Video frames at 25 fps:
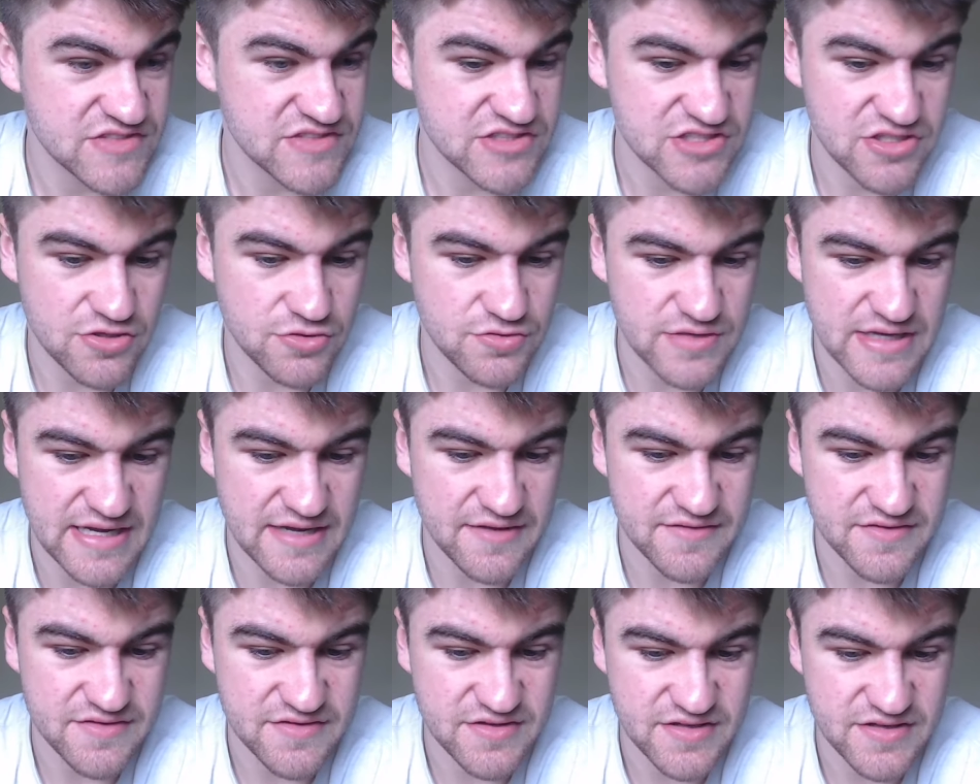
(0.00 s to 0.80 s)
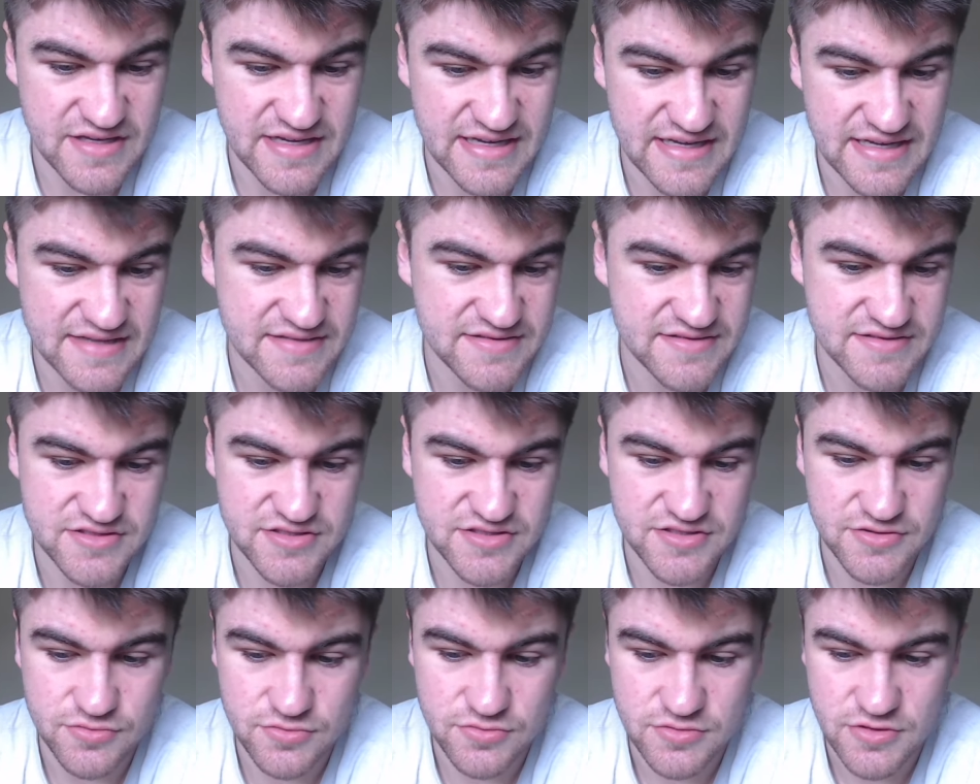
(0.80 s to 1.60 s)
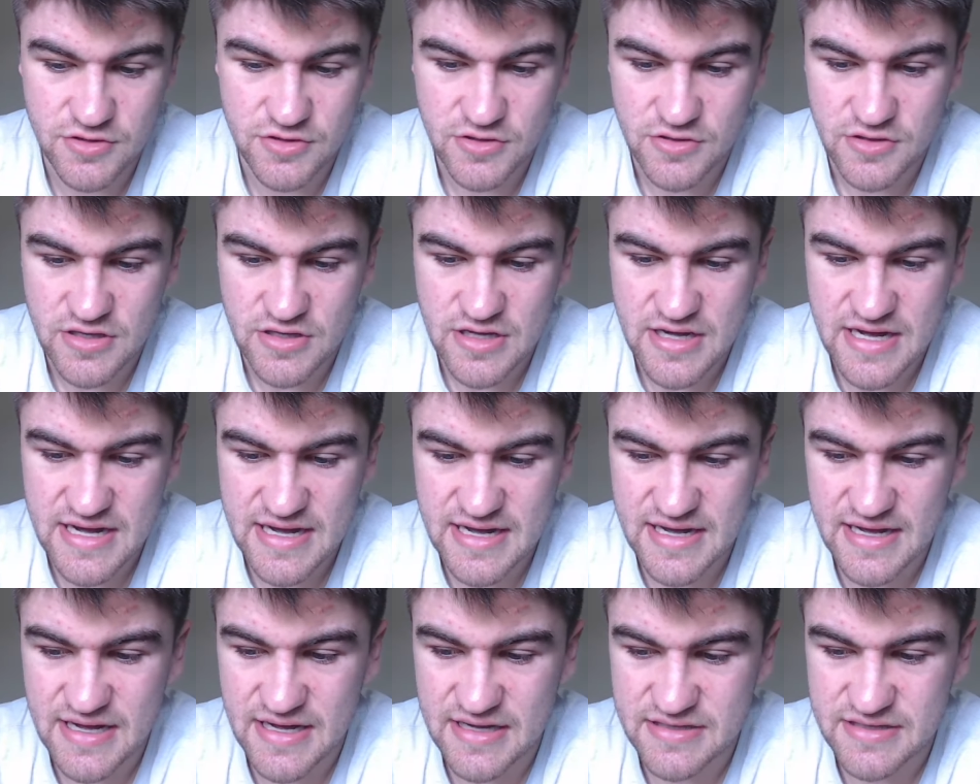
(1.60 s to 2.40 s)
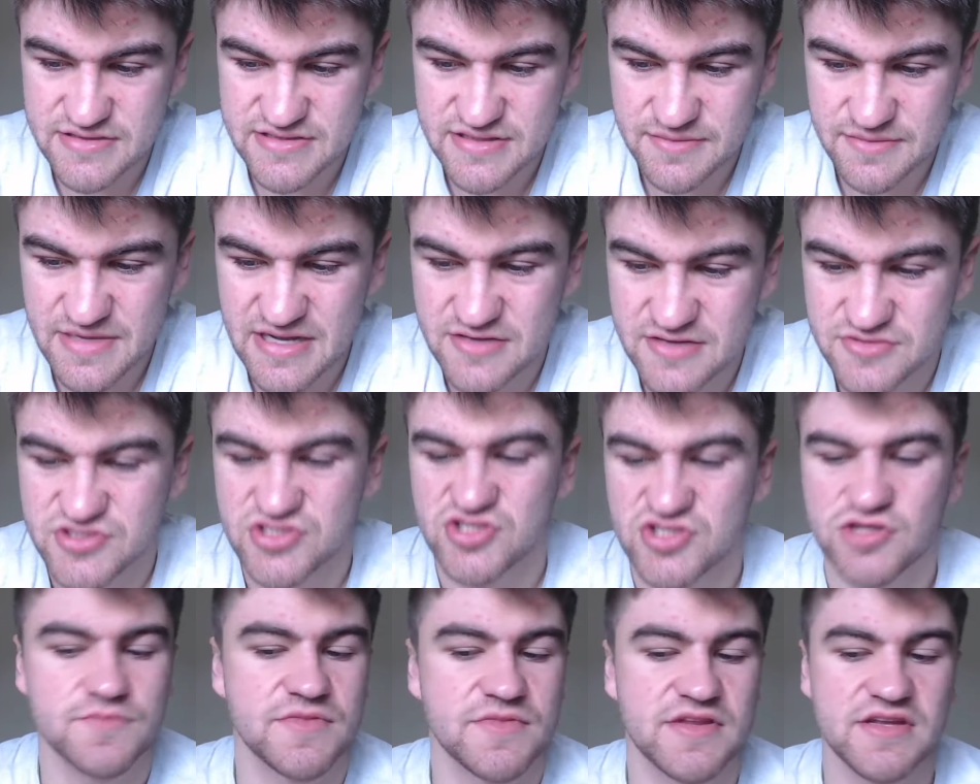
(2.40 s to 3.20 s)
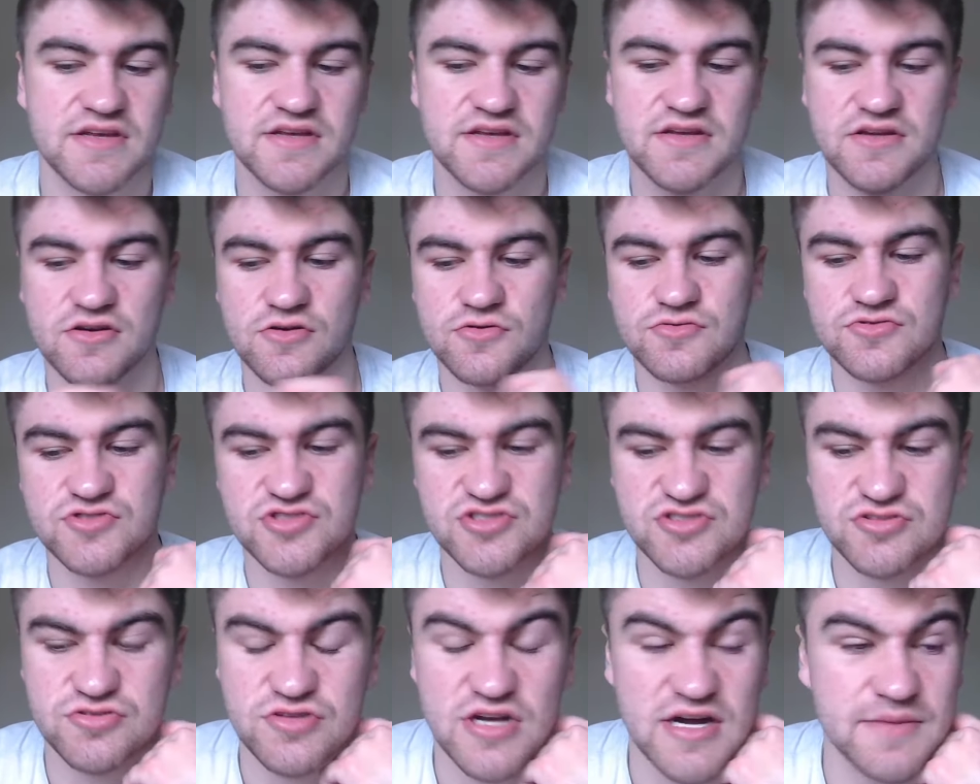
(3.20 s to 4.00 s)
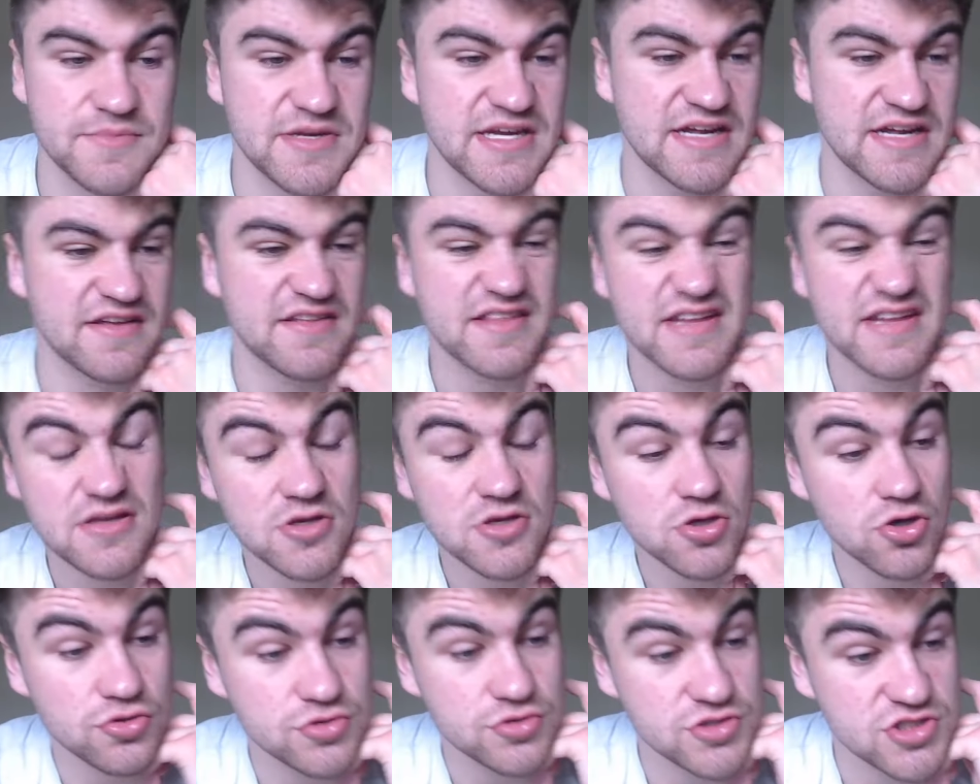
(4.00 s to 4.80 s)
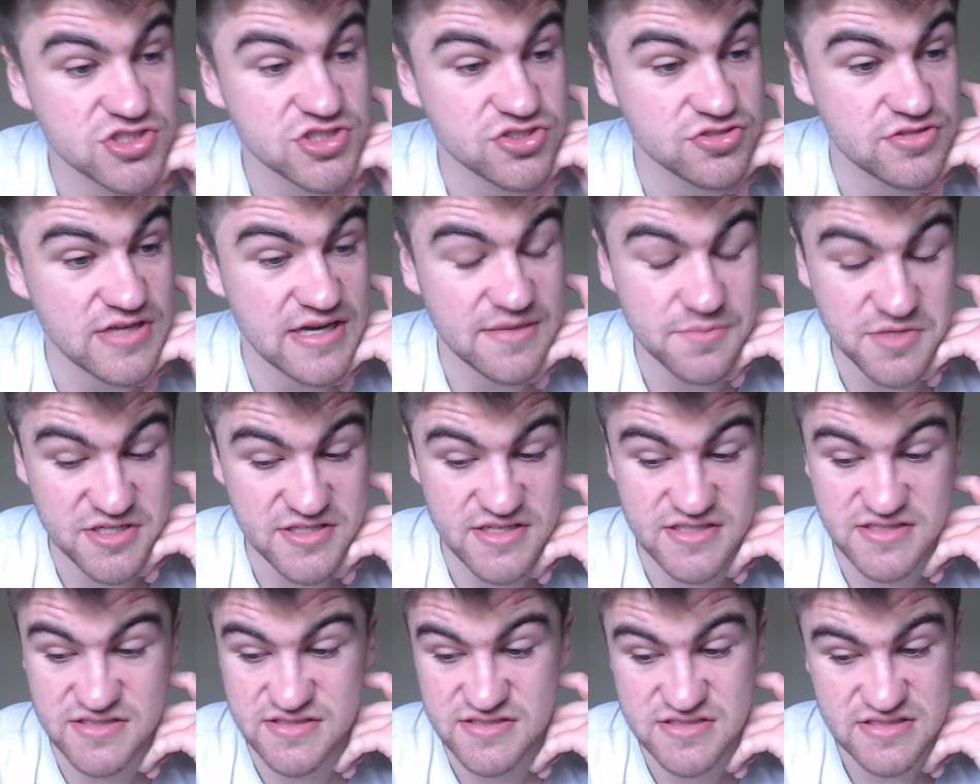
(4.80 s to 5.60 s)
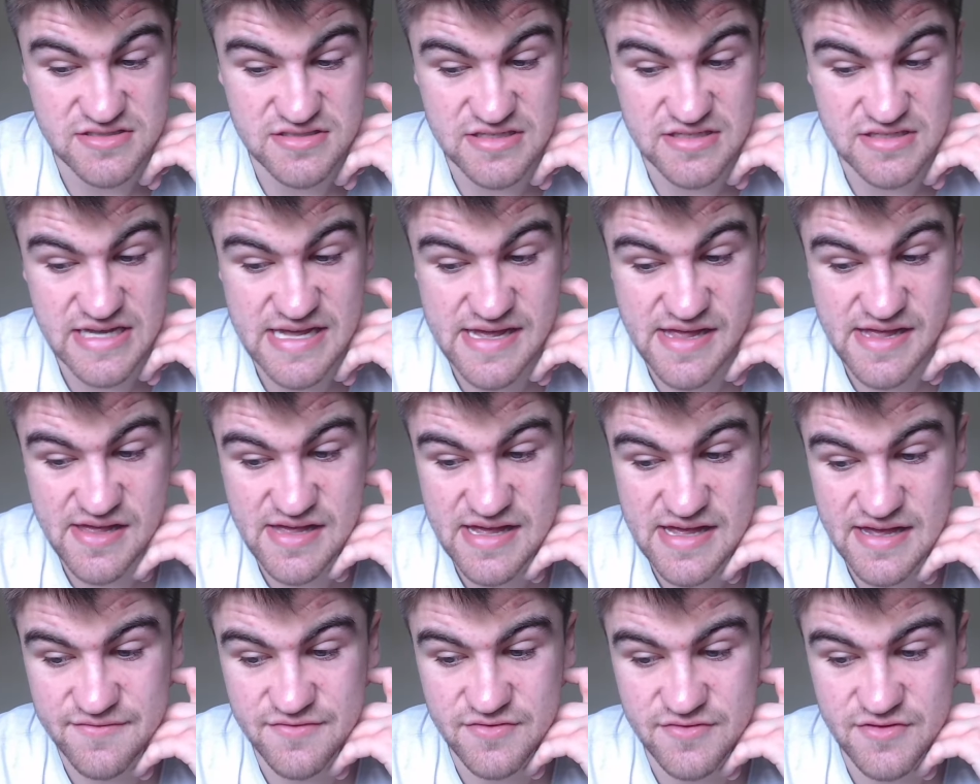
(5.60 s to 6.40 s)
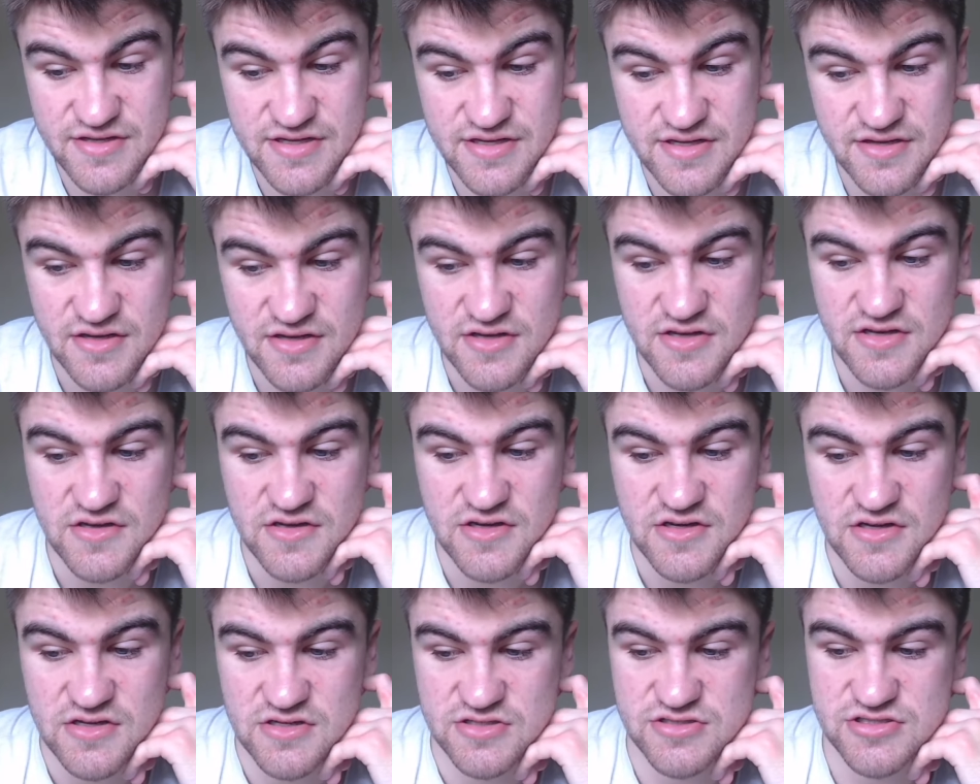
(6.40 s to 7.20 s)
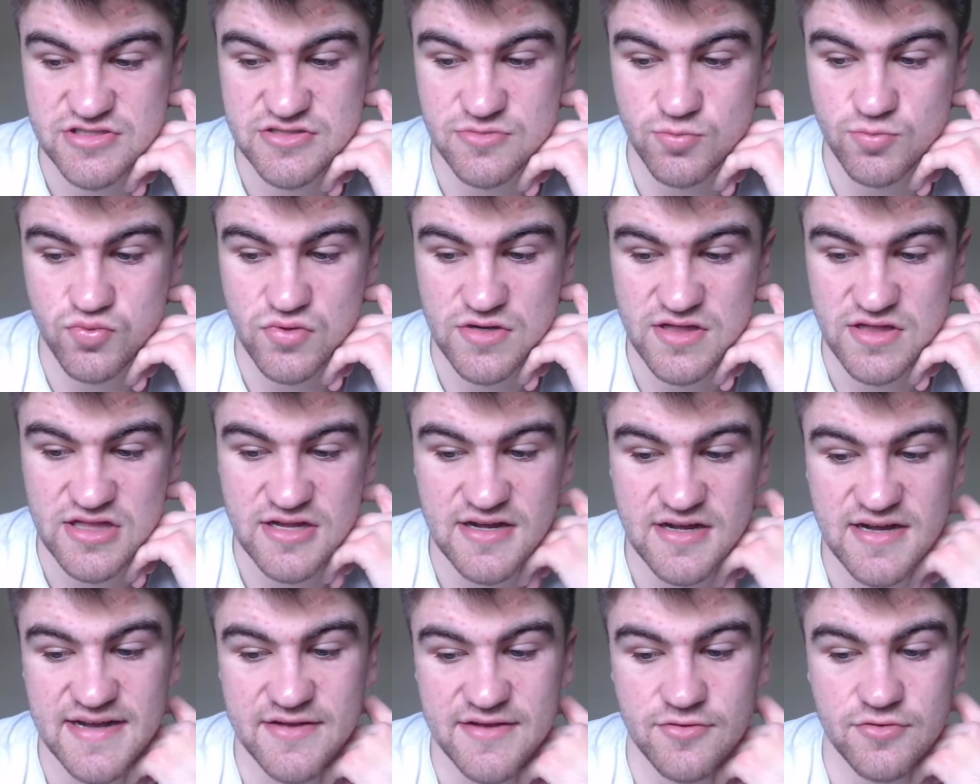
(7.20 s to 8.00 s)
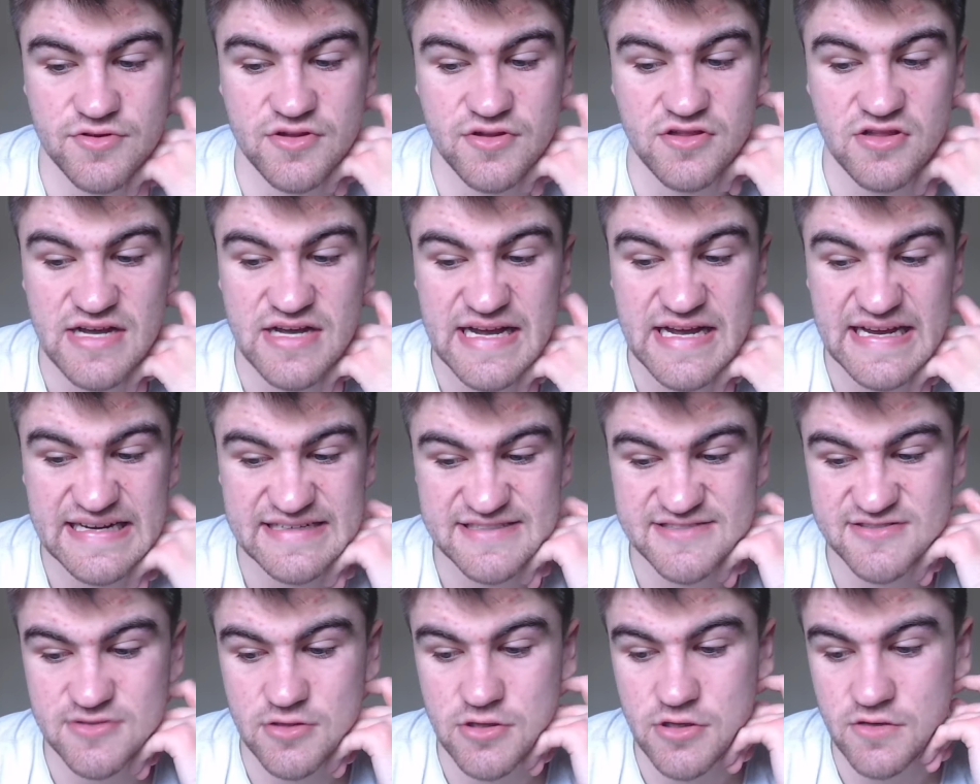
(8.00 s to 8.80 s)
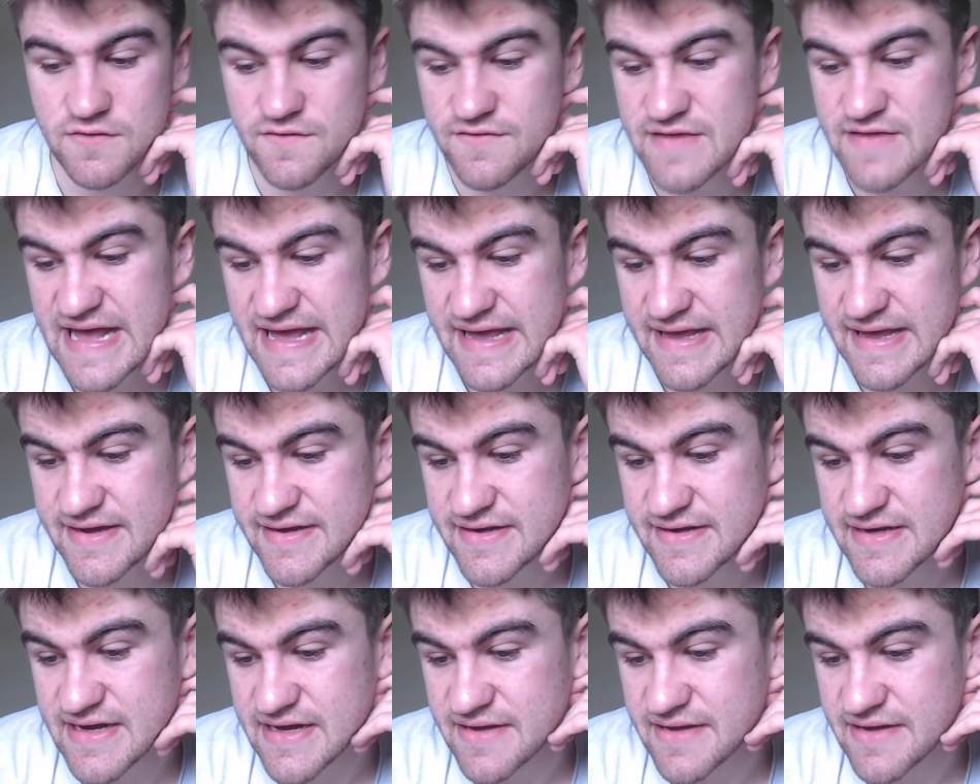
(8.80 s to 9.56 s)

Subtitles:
So yeah, the Essendon somehow stopped the Orange Tsunami. And I think the Orange Tsunami does heavily rely on the likes of a...